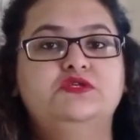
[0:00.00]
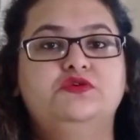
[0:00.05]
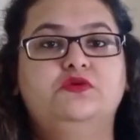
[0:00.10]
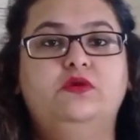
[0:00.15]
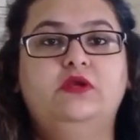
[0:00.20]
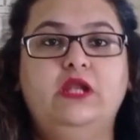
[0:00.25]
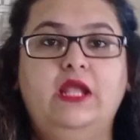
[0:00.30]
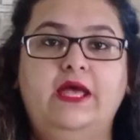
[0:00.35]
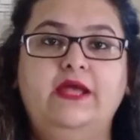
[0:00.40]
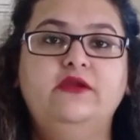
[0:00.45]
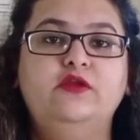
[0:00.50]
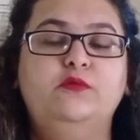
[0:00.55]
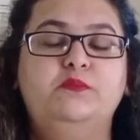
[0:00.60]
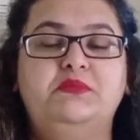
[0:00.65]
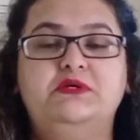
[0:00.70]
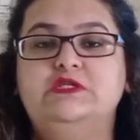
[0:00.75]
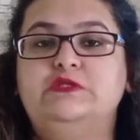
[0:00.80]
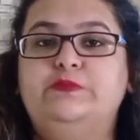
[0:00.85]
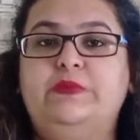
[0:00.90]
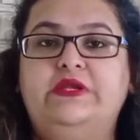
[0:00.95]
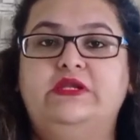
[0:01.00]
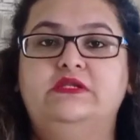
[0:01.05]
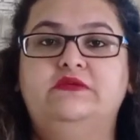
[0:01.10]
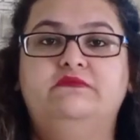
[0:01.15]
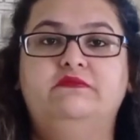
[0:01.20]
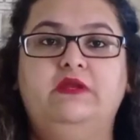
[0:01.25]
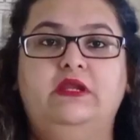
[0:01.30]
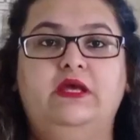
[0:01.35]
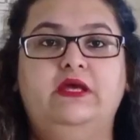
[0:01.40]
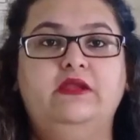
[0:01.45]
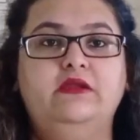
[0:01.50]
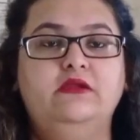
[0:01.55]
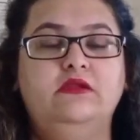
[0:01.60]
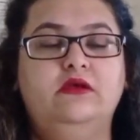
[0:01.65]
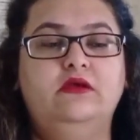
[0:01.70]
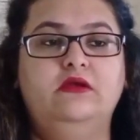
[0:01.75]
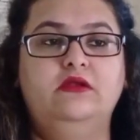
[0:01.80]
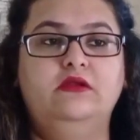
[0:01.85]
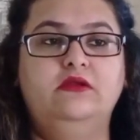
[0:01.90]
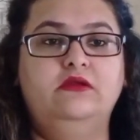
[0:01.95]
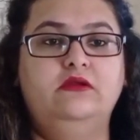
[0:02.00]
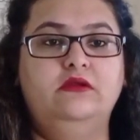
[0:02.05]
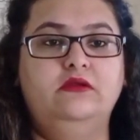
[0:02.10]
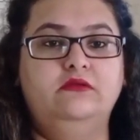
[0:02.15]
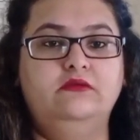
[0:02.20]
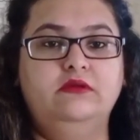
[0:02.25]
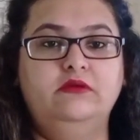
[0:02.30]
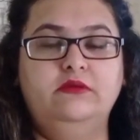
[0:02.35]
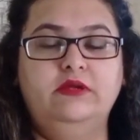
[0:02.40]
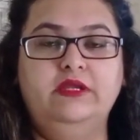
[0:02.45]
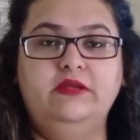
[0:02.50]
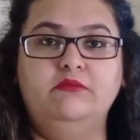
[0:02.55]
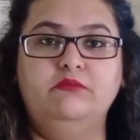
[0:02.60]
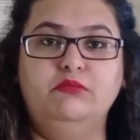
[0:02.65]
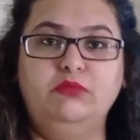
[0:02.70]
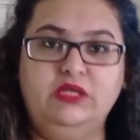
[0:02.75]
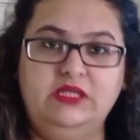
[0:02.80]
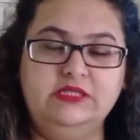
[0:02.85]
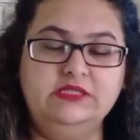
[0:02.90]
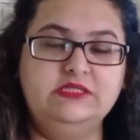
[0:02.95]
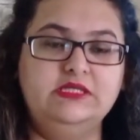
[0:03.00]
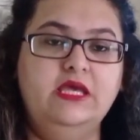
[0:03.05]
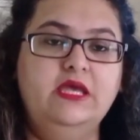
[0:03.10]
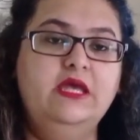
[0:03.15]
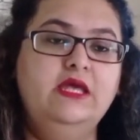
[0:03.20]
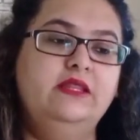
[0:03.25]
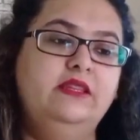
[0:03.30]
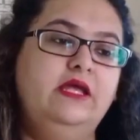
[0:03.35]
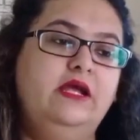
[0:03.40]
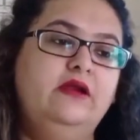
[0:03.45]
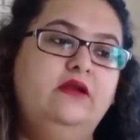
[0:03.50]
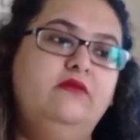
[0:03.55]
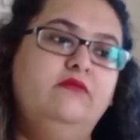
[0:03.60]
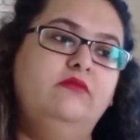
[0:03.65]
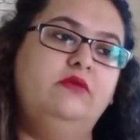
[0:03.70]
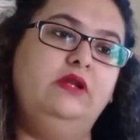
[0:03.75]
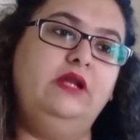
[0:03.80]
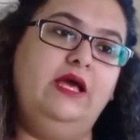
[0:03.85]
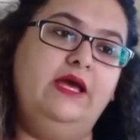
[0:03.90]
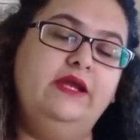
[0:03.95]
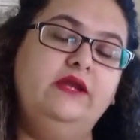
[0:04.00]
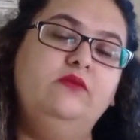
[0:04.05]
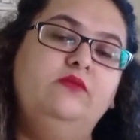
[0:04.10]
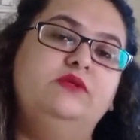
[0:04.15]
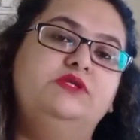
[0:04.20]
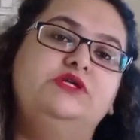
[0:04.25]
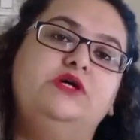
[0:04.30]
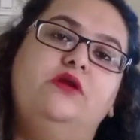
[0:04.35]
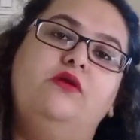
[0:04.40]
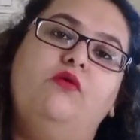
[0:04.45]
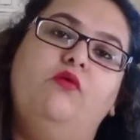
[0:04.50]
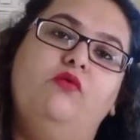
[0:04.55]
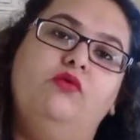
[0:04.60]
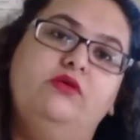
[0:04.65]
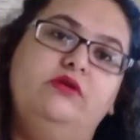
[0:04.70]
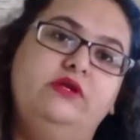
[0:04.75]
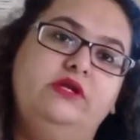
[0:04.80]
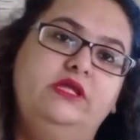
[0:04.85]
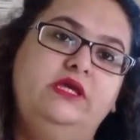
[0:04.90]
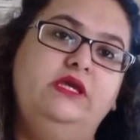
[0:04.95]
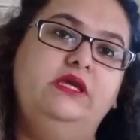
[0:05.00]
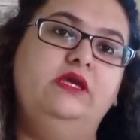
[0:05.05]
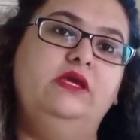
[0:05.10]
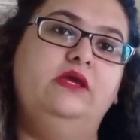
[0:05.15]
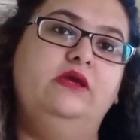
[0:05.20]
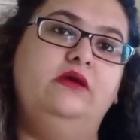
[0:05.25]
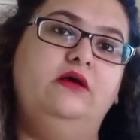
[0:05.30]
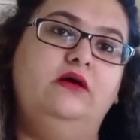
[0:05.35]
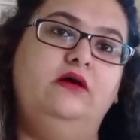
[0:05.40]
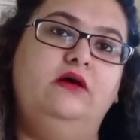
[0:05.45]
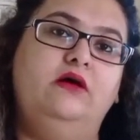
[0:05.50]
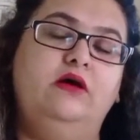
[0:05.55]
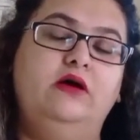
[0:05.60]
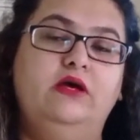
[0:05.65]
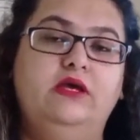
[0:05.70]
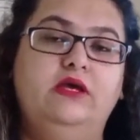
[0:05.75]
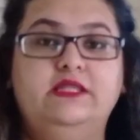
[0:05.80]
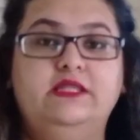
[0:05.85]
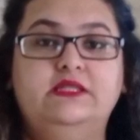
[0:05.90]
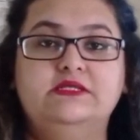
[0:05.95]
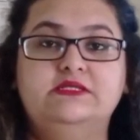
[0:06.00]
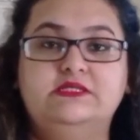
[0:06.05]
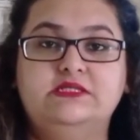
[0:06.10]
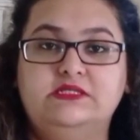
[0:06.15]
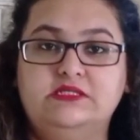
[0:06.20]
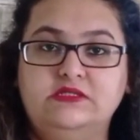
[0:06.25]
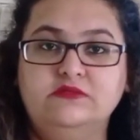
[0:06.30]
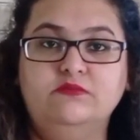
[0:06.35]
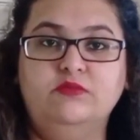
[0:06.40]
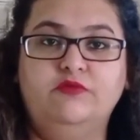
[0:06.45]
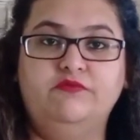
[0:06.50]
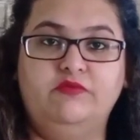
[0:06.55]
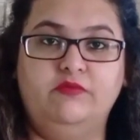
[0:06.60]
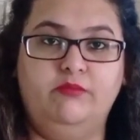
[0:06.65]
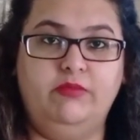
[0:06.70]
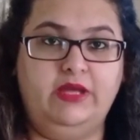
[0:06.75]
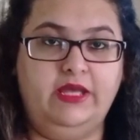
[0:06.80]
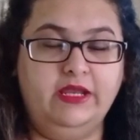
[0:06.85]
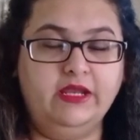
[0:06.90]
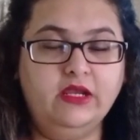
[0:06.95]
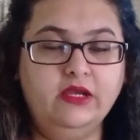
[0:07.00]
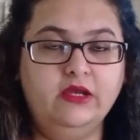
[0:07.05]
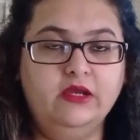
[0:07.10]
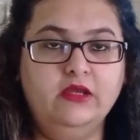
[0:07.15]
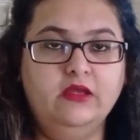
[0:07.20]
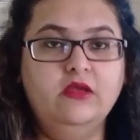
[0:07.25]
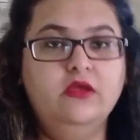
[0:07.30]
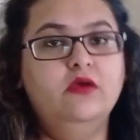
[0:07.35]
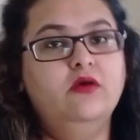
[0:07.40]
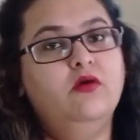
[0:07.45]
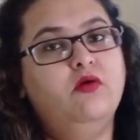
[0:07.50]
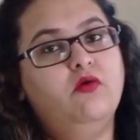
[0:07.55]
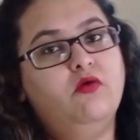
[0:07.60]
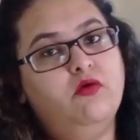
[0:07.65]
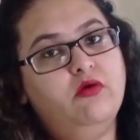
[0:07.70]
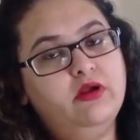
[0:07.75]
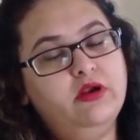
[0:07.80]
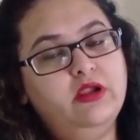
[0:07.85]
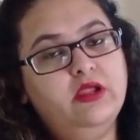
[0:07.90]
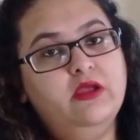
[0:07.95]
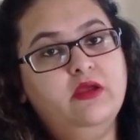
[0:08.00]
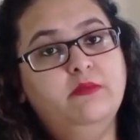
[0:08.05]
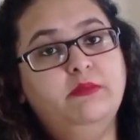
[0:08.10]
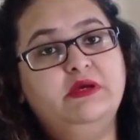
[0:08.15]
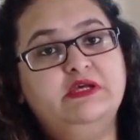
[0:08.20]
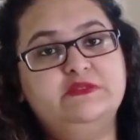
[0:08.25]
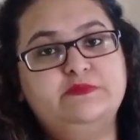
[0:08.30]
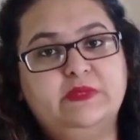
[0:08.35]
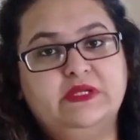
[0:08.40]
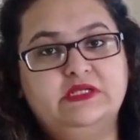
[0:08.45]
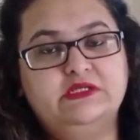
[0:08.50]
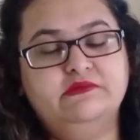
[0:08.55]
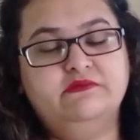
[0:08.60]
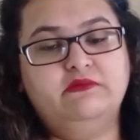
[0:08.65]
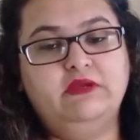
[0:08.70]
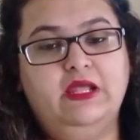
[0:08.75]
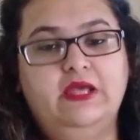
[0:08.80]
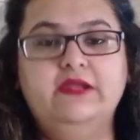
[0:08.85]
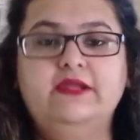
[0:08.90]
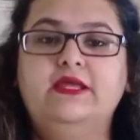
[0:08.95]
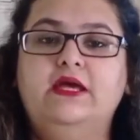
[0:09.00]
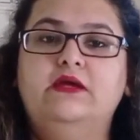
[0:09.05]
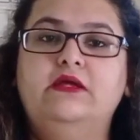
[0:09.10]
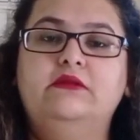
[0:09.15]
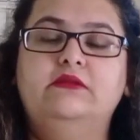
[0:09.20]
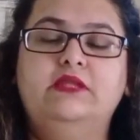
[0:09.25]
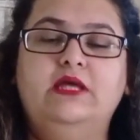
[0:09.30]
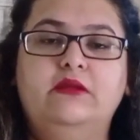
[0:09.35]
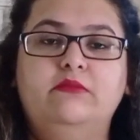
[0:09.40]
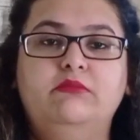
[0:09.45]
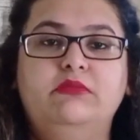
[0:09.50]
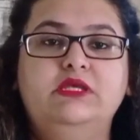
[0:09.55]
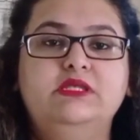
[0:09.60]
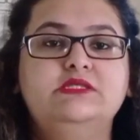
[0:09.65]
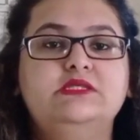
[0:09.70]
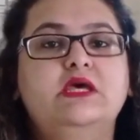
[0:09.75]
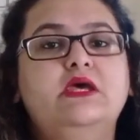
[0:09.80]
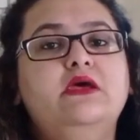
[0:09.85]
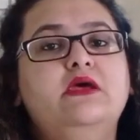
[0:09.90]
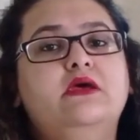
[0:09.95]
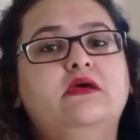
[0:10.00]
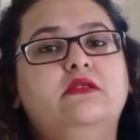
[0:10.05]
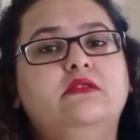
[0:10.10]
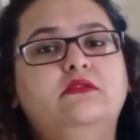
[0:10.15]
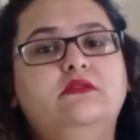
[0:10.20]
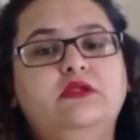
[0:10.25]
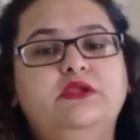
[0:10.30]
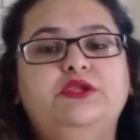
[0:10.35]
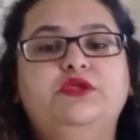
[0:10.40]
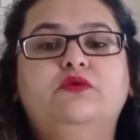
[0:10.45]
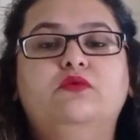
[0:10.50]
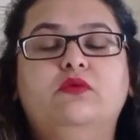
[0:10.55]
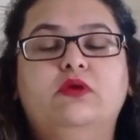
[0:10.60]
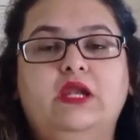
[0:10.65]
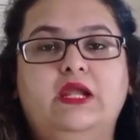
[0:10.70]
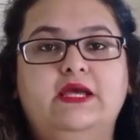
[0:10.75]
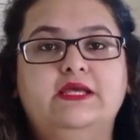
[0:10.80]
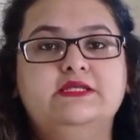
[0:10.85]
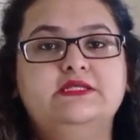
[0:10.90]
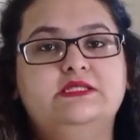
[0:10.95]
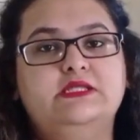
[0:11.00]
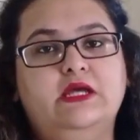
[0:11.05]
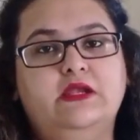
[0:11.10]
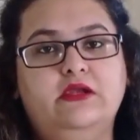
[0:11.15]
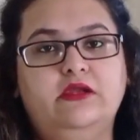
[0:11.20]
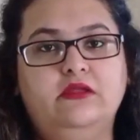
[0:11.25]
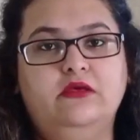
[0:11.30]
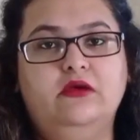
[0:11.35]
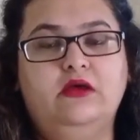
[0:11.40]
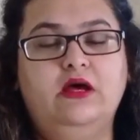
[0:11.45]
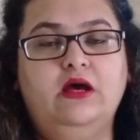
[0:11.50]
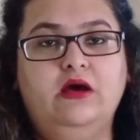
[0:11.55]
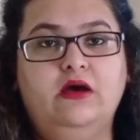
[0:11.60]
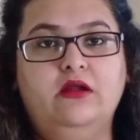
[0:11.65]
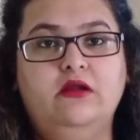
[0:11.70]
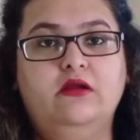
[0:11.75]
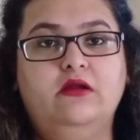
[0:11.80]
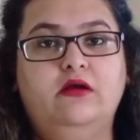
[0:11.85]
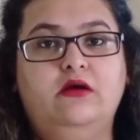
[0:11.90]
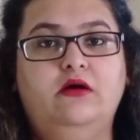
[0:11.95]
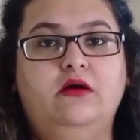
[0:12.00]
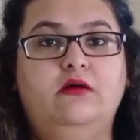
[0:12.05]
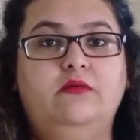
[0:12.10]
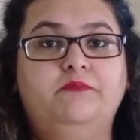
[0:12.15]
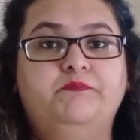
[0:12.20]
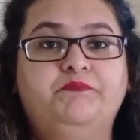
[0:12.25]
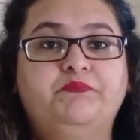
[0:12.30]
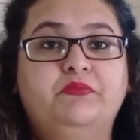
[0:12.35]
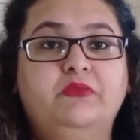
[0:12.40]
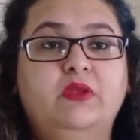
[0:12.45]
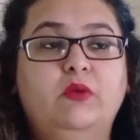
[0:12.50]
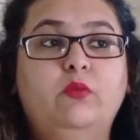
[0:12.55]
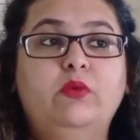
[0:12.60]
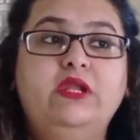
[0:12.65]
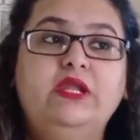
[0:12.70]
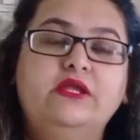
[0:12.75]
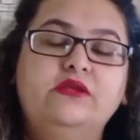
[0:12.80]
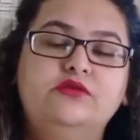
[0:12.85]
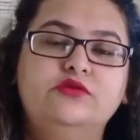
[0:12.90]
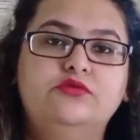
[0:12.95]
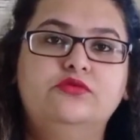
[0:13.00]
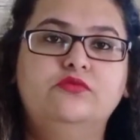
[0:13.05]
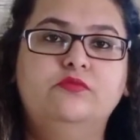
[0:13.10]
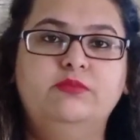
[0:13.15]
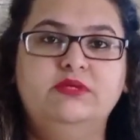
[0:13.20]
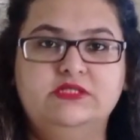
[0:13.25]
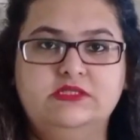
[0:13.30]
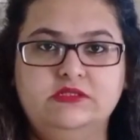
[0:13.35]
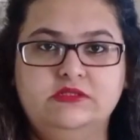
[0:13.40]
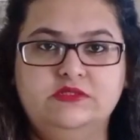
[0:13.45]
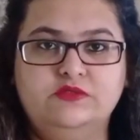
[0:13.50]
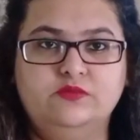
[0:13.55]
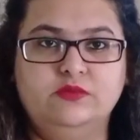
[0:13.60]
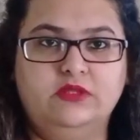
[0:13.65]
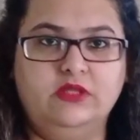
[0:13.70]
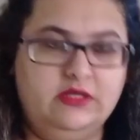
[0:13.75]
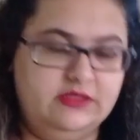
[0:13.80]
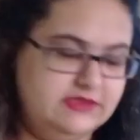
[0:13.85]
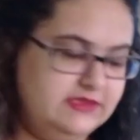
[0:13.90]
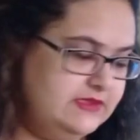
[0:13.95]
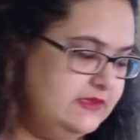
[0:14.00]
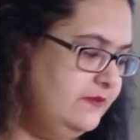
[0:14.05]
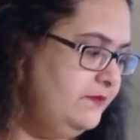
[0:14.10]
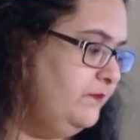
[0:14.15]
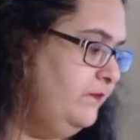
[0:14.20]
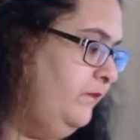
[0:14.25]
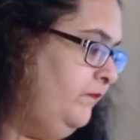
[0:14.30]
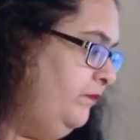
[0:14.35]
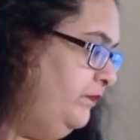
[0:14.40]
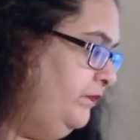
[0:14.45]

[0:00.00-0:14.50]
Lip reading: So client or prospective client, it means that client which are already in the system of the bank, or prospective client, that means the new clients that are willing to do business with us.